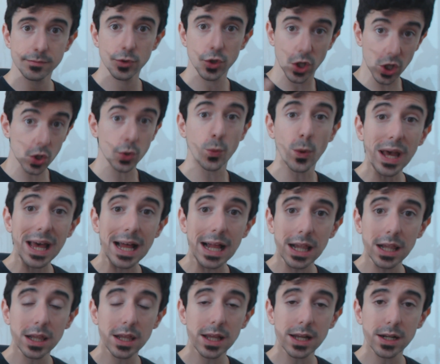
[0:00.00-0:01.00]

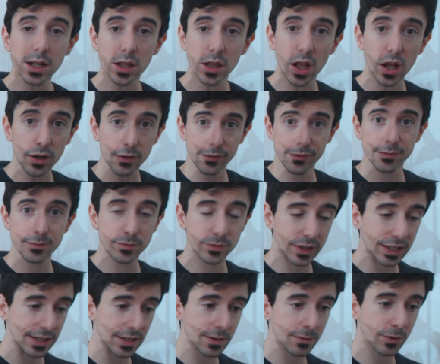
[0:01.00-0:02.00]
goodwill and a lot of
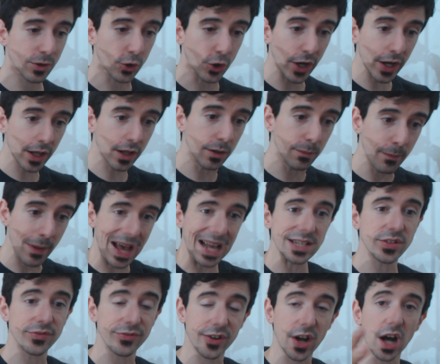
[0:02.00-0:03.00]
this critical
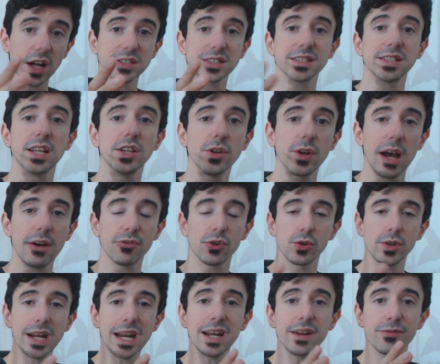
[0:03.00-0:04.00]
mass of content that you have
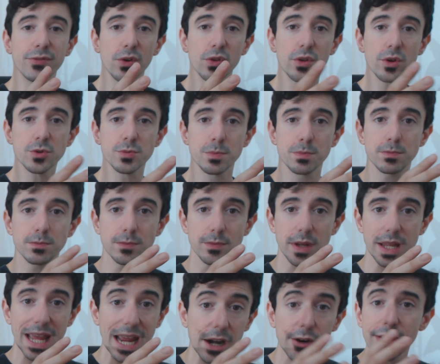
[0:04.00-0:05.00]
created for those
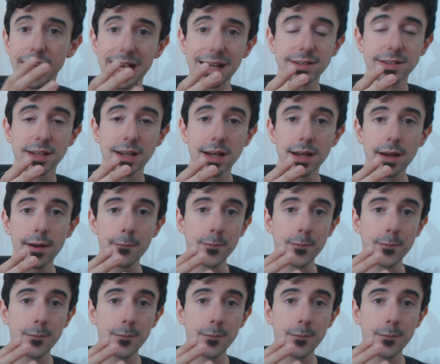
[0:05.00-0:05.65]
areas,